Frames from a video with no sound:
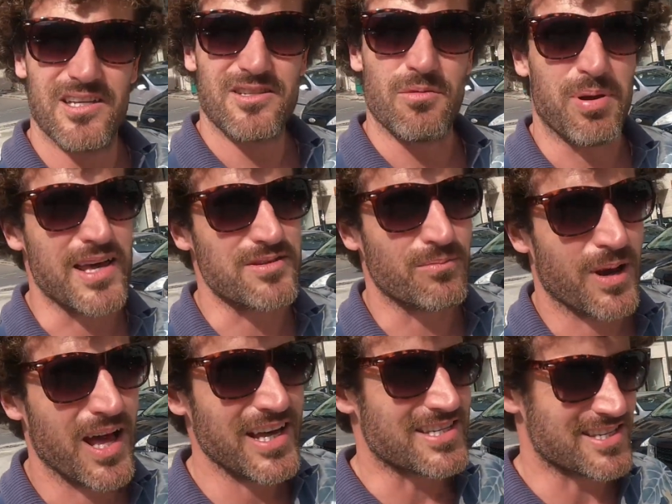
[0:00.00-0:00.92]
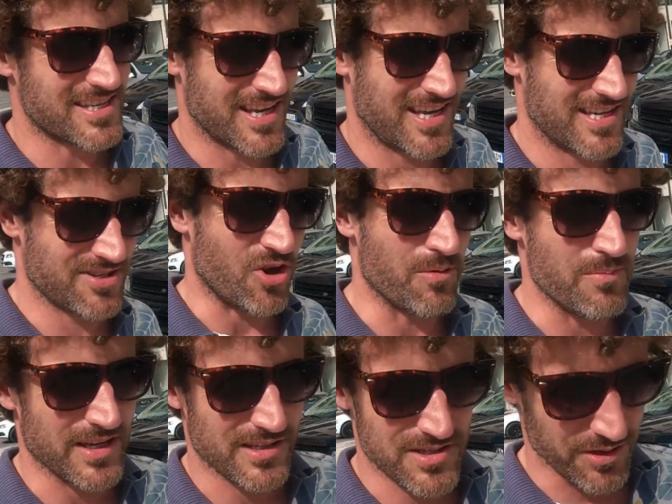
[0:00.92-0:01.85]
It's a pleasant place. It's got a
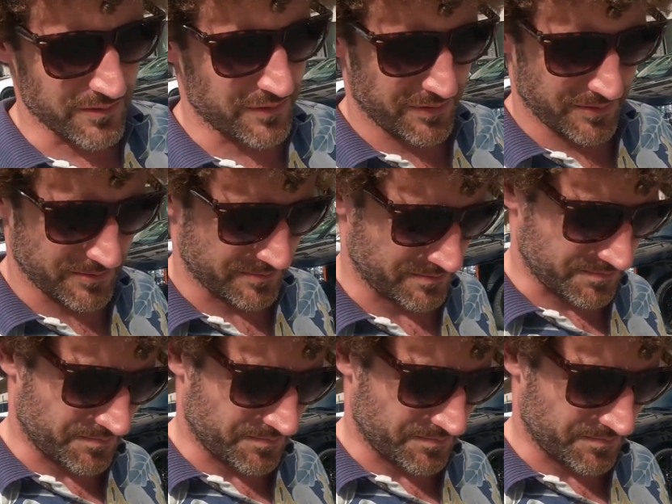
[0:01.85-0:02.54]
mix of